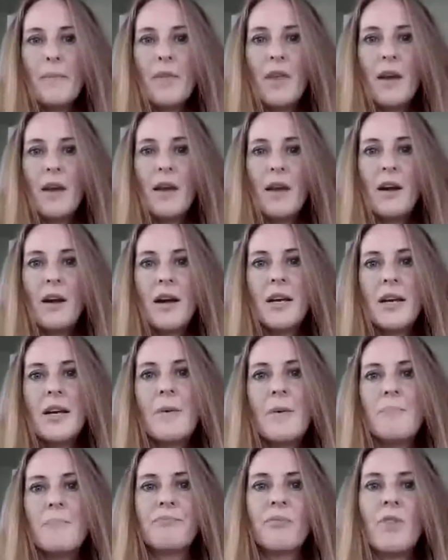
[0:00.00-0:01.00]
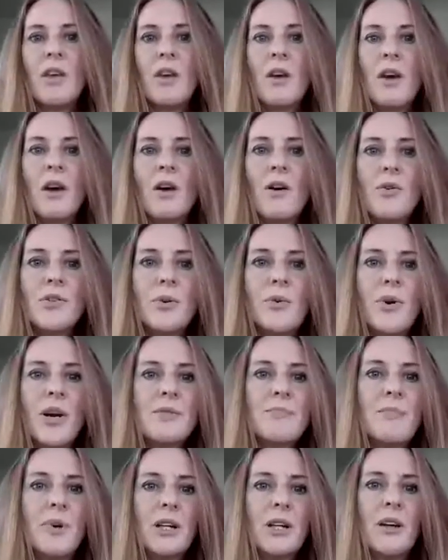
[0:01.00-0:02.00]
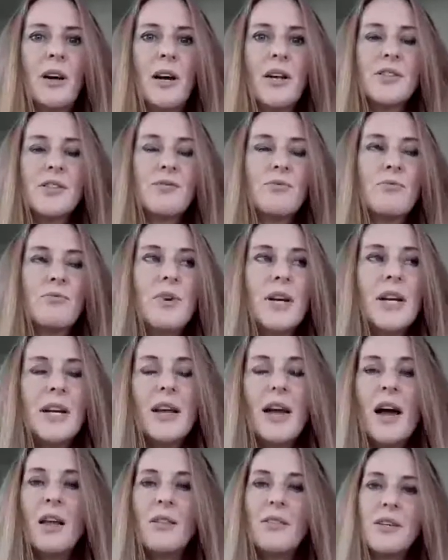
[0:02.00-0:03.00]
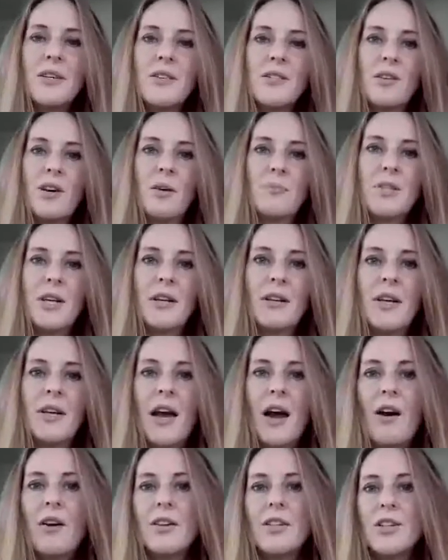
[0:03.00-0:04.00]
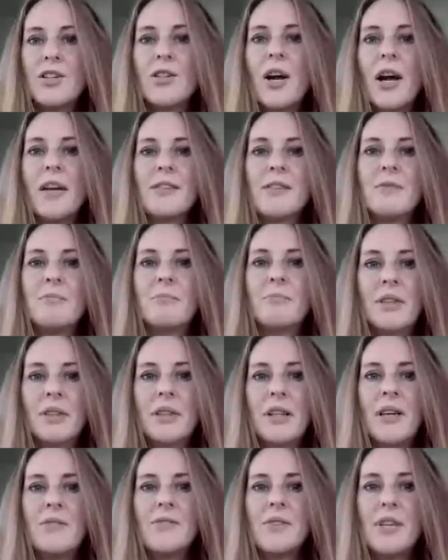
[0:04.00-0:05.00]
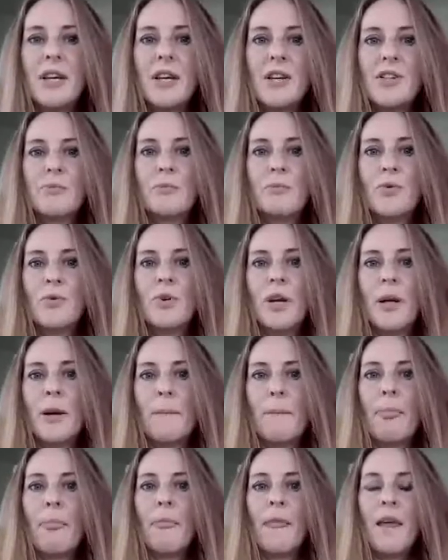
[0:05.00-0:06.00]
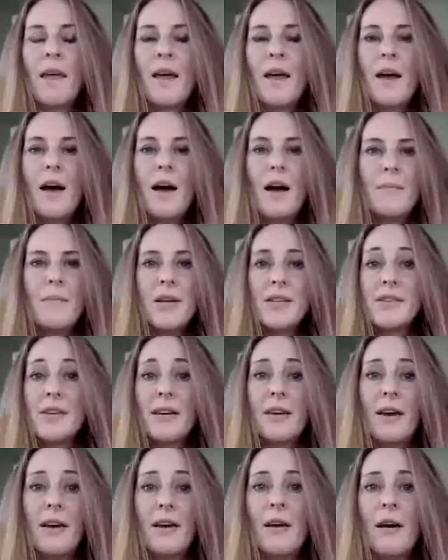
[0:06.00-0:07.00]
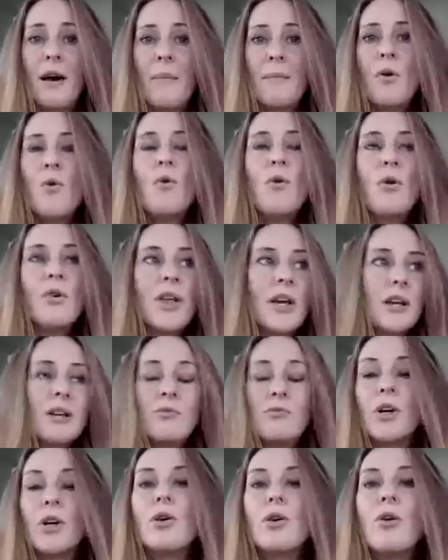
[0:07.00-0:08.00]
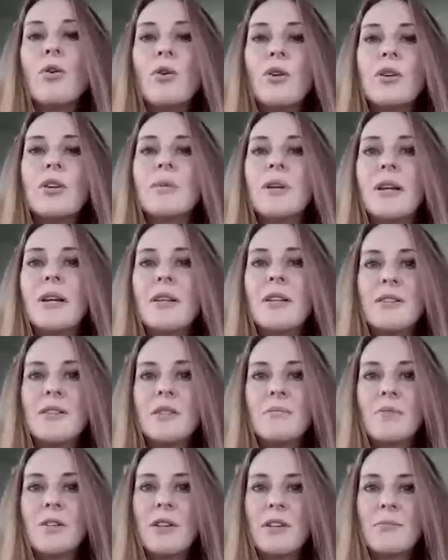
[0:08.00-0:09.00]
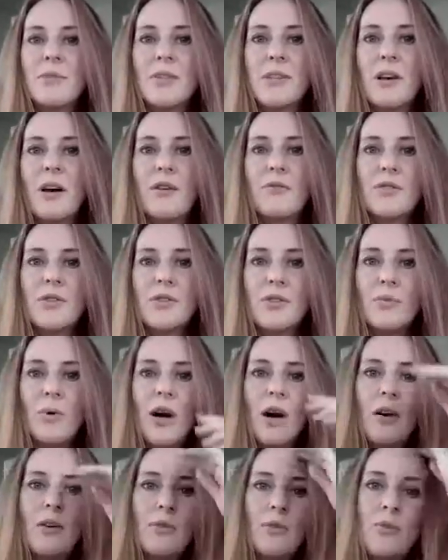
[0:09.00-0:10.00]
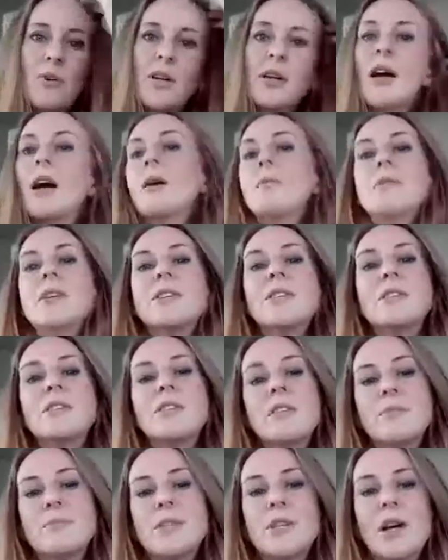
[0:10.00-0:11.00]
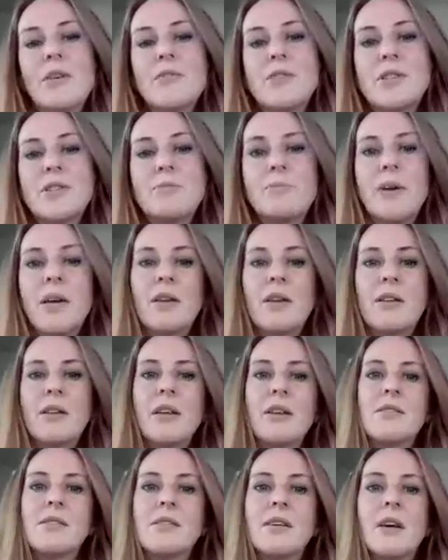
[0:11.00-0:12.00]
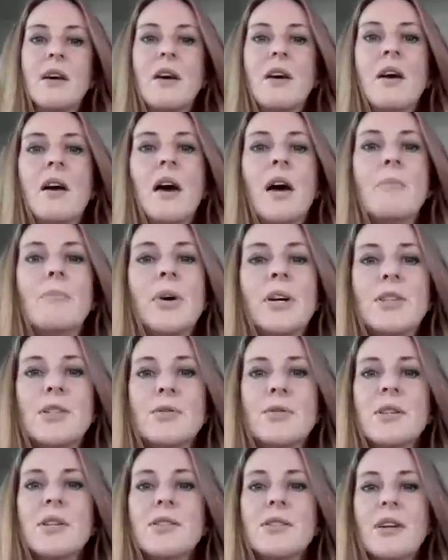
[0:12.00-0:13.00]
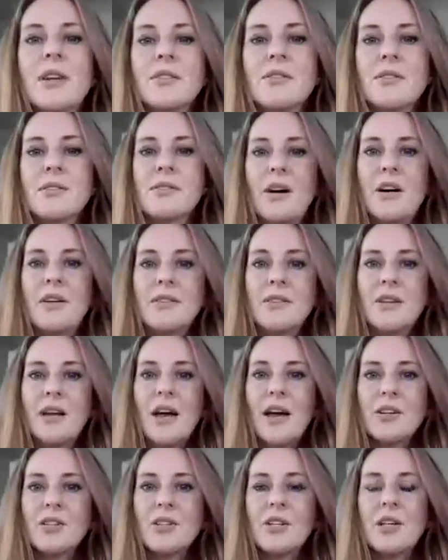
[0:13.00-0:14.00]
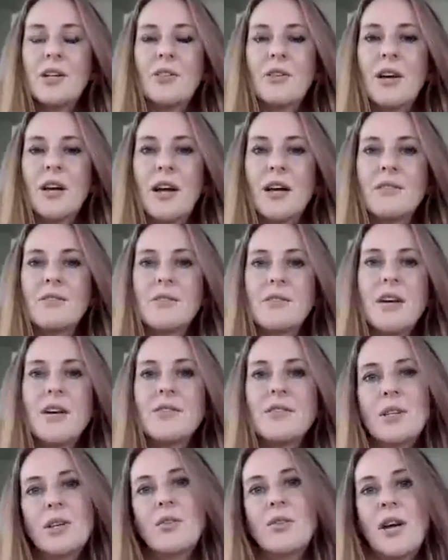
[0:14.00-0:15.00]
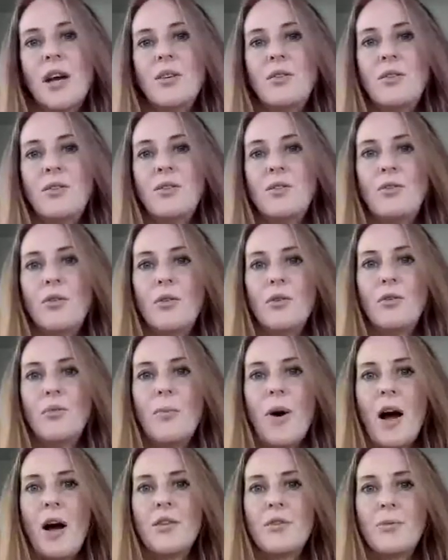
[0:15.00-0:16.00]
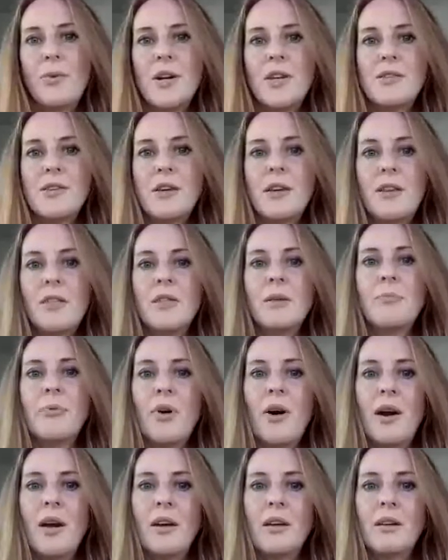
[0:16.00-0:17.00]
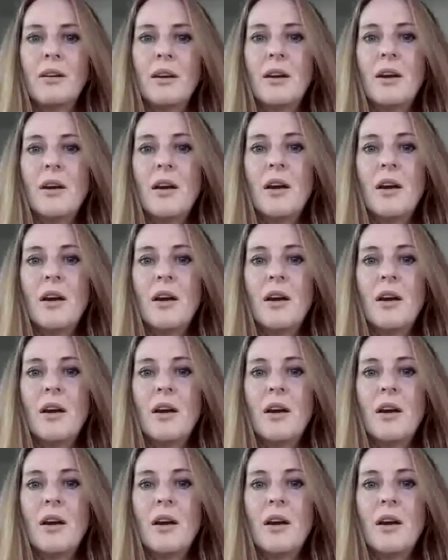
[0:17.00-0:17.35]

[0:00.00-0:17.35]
And I also ask my clients to read out these top 10 character traits and beliefs each morning as they get up, or they can record them and listen to themselves as well, listen to themselves speak these. And by doing this exercise, it actually starts to create new neural pathways in the brain.